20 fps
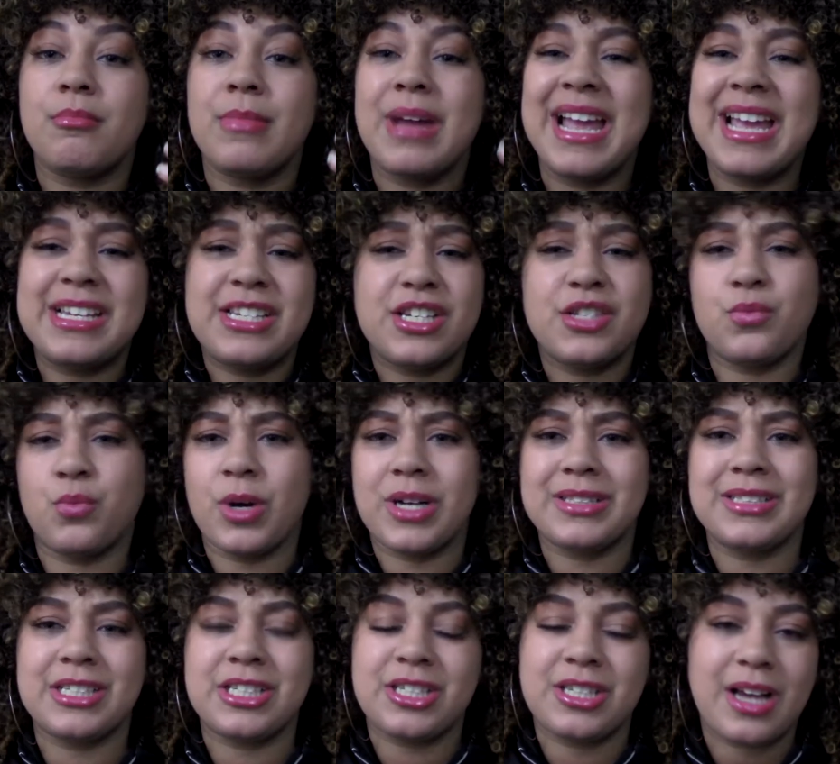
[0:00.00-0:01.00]
it's just
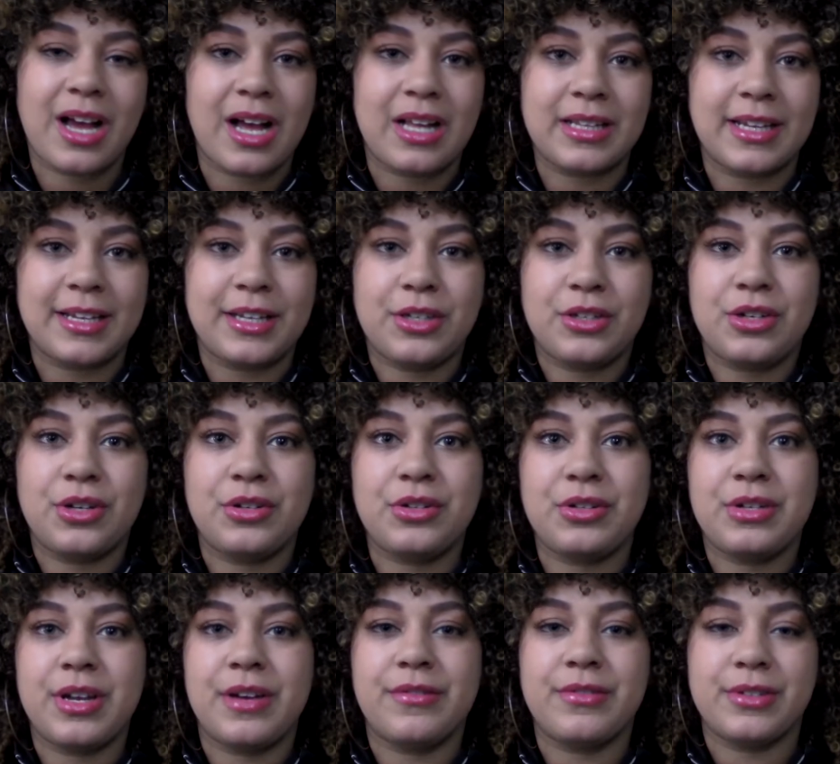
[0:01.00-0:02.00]
worth a shot. Like, you know,
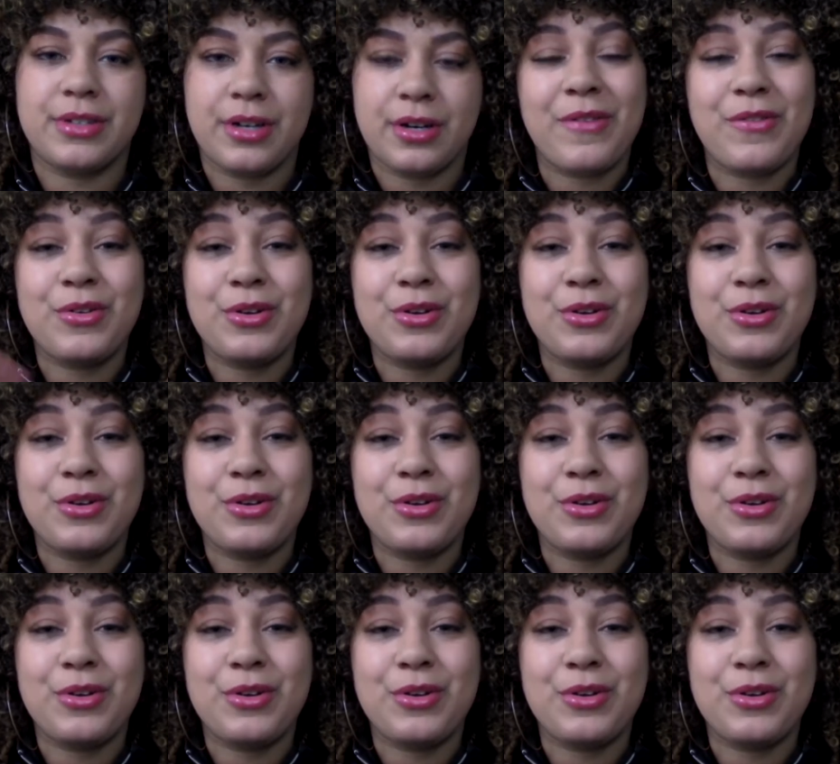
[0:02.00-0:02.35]
you never know.